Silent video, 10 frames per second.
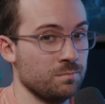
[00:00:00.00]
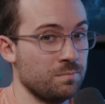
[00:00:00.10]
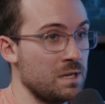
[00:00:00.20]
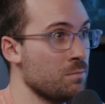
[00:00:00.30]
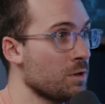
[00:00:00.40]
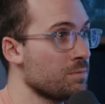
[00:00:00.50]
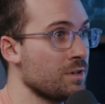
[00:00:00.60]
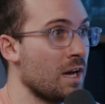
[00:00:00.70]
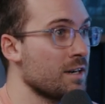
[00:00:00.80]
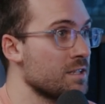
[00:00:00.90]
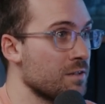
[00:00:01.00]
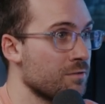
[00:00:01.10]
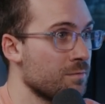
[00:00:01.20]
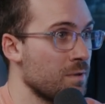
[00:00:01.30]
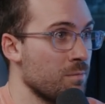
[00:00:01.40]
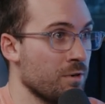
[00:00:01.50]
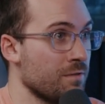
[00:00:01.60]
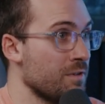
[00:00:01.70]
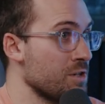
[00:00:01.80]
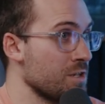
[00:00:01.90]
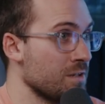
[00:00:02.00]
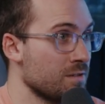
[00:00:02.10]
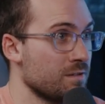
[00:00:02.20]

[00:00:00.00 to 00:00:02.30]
be more productive, be more efficient.